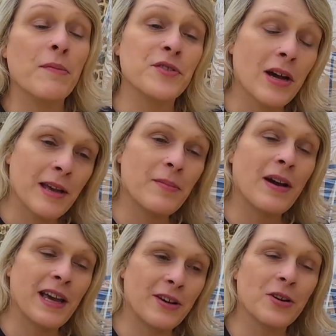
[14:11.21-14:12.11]
So
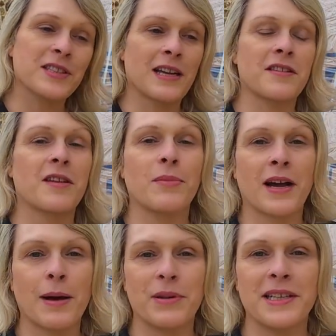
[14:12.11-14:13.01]
I contacted them a
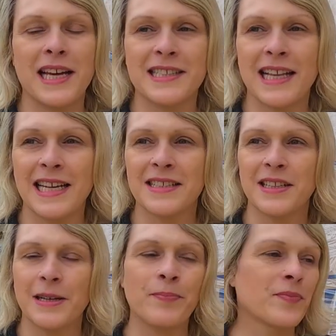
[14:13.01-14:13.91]
couple of days
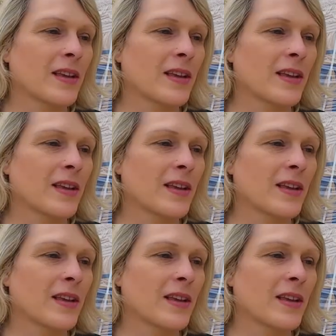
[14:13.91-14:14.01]
later,